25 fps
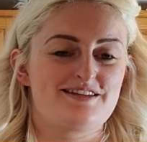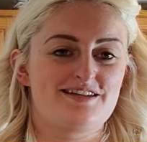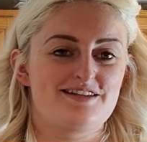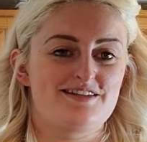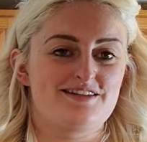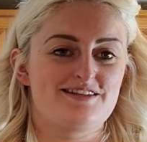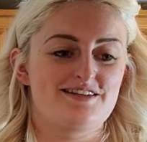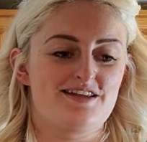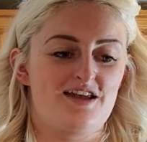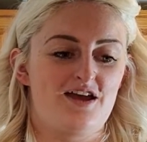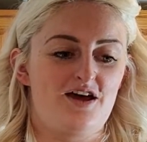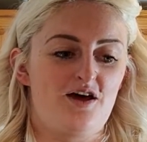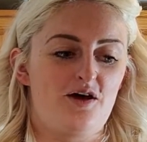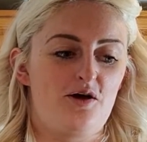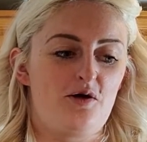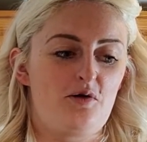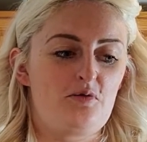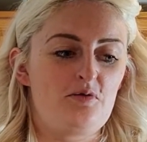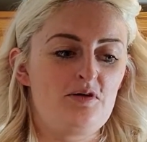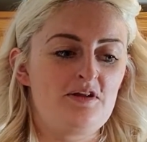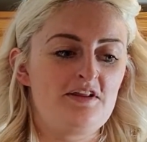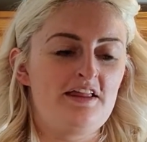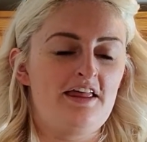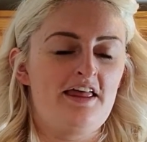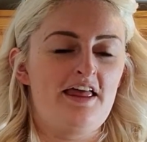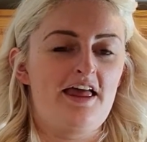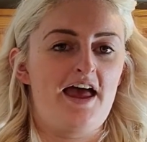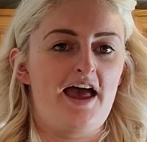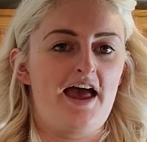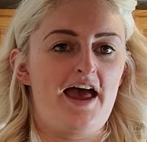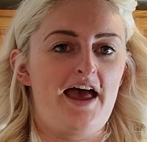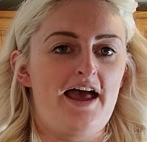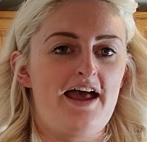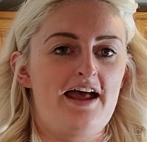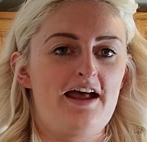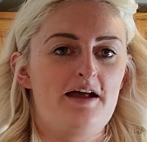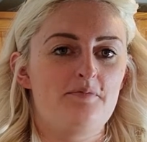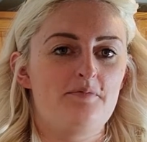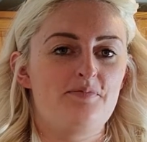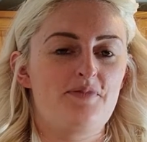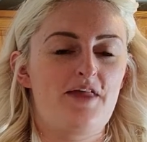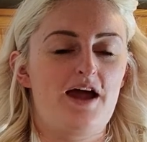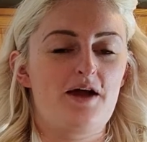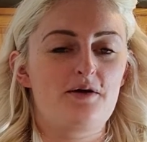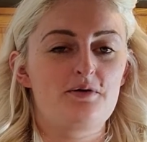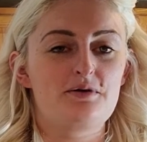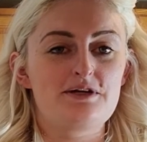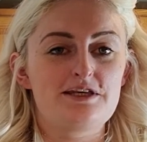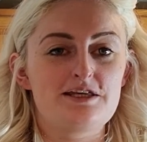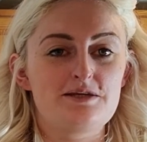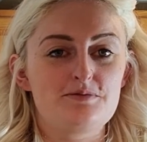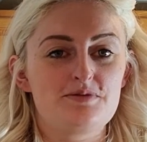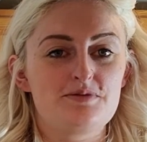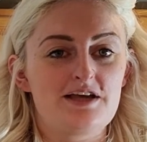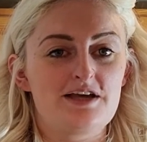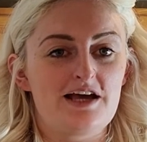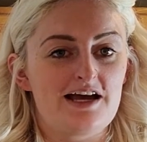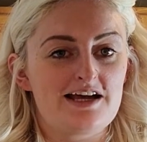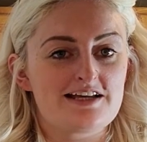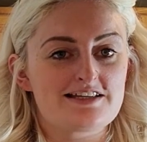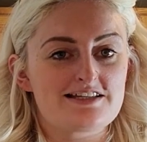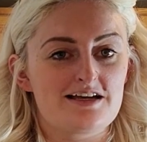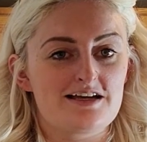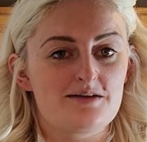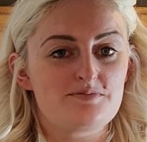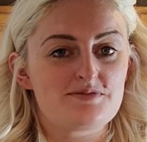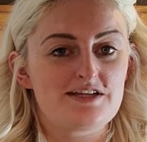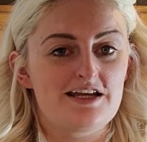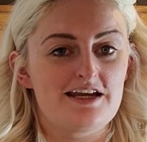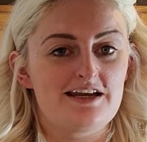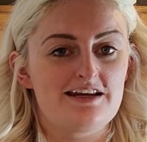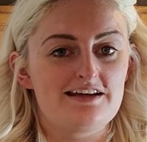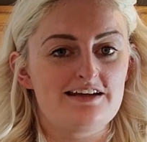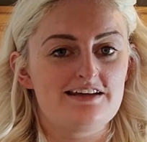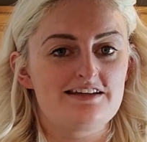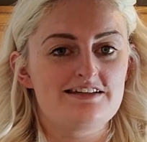So I will keep you guys updated.